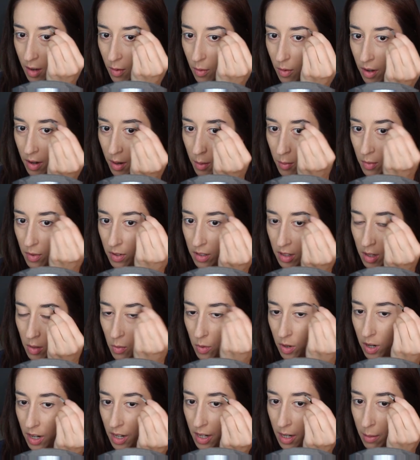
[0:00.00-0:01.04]
What I'm really
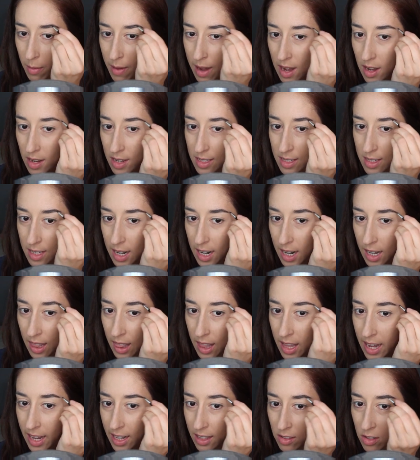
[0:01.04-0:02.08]
worried about is that I
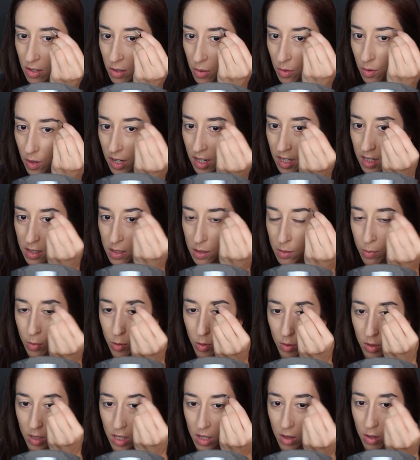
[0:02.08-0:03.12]
like to run a
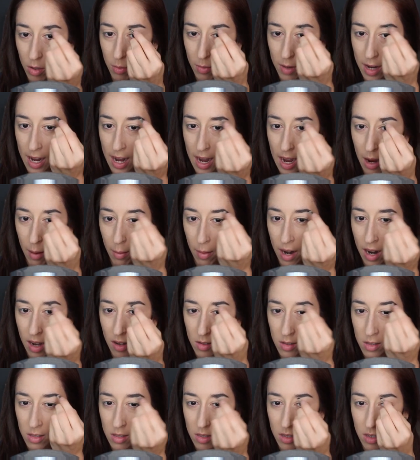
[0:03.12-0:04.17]
spoolie through my
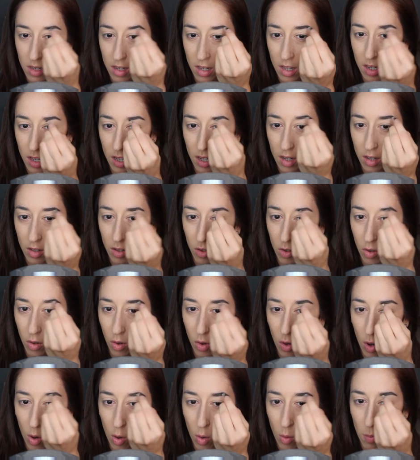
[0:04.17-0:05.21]
eyebrows to
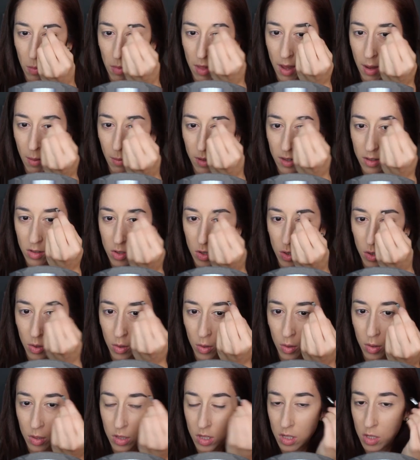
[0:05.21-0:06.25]
comb them and
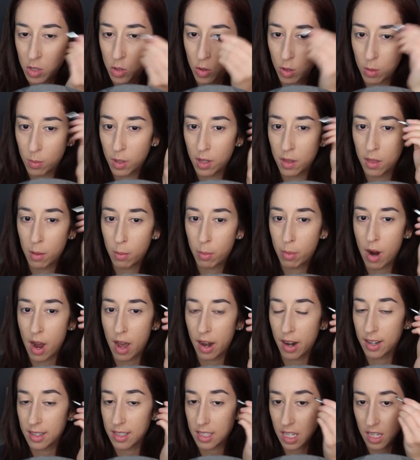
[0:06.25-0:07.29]
to distribute the
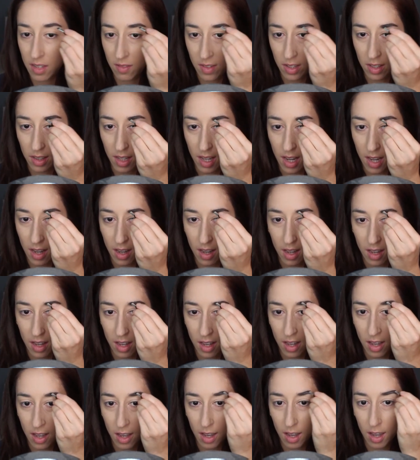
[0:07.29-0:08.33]
product evenly.
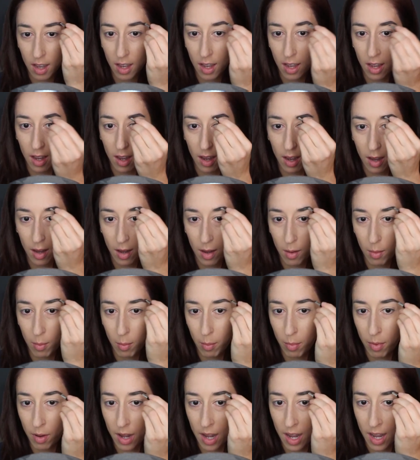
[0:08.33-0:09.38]

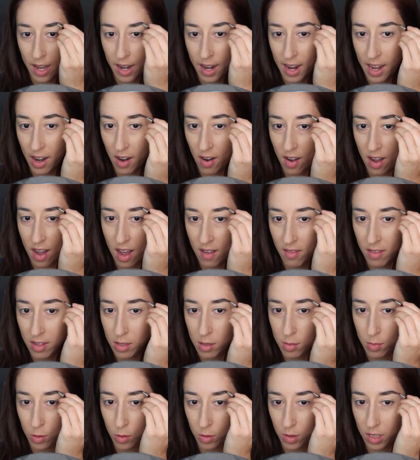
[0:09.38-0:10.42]
But I don't have a
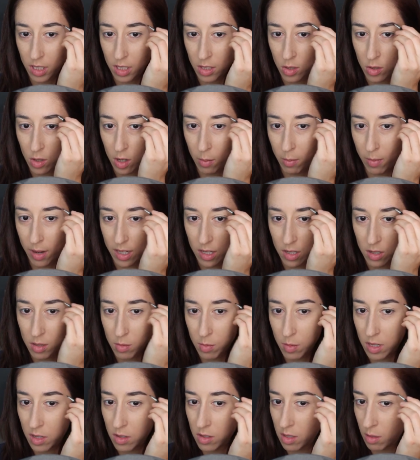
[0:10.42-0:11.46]
spoolie, so I might
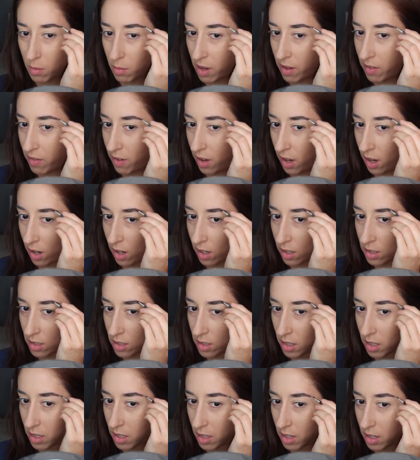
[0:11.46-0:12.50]
just be using my
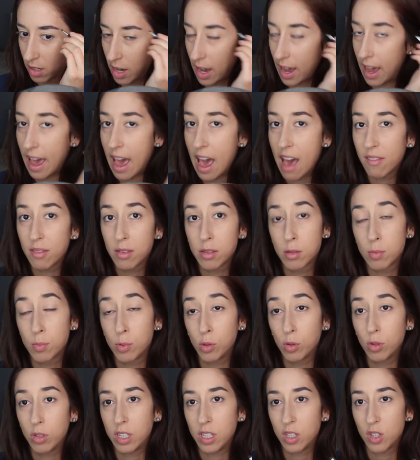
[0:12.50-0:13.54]
fingers. I have a
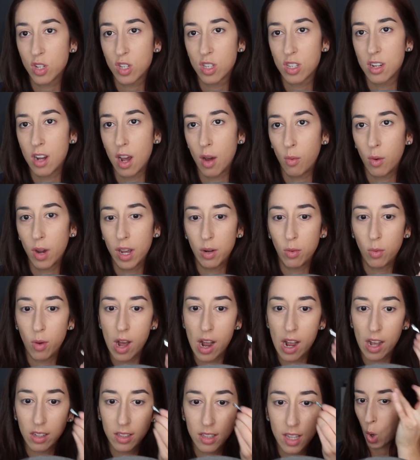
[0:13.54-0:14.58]
spoolie, it's just not Wet n
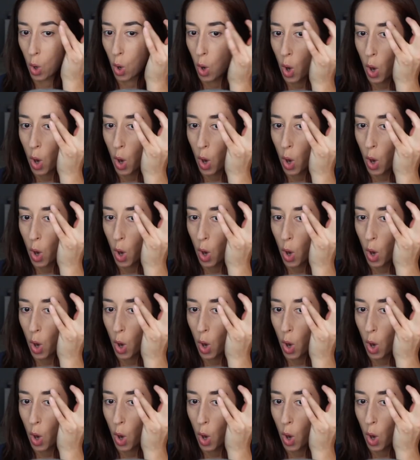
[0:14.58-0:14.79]
Wild.